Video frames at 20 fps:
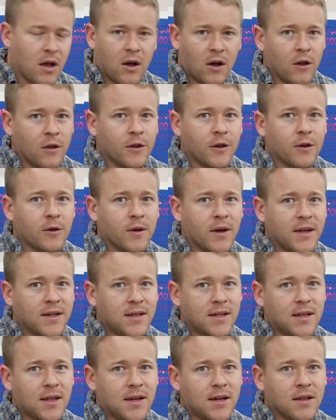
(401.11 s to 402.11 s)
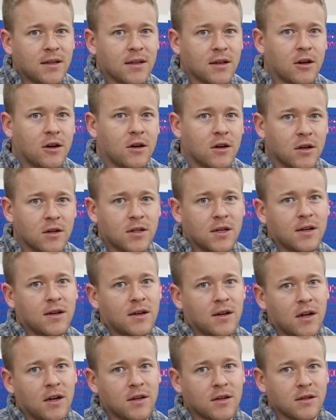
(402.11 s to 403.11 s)
Although I did get in the car and turn
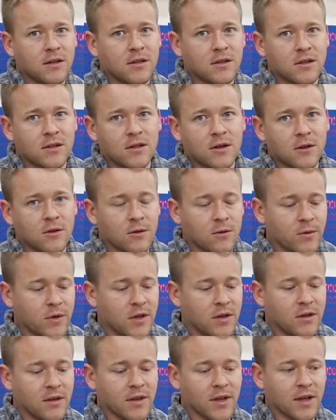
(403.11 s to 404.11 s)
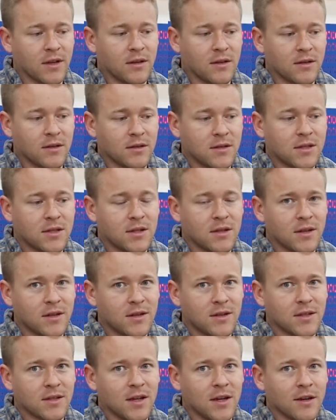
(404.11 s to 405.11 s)
it on and just turn the wheel, and like the
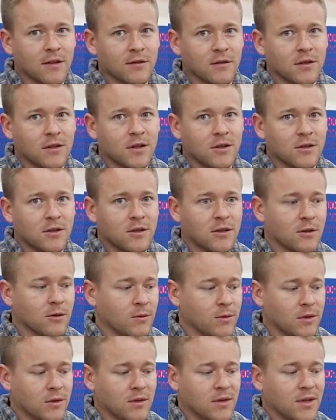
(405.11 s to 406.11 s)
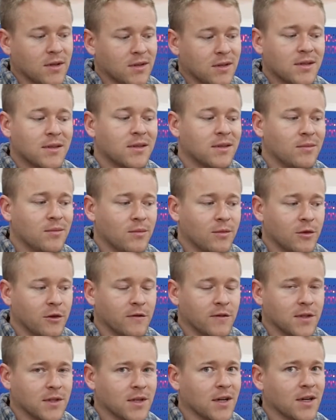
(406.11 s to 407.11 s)
slightest ever touch to the wheel does
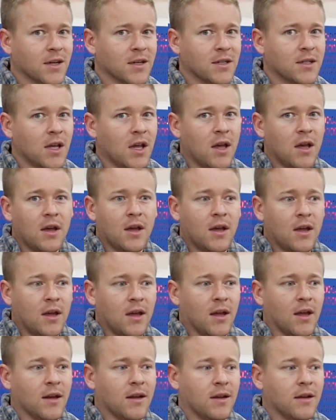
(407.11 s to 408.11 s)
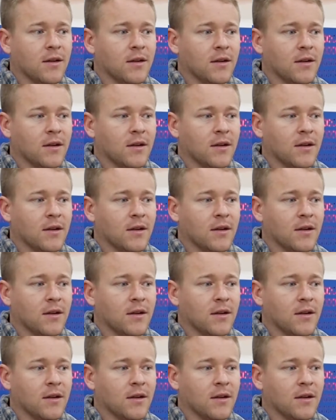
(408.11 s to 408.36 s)
move the tires. And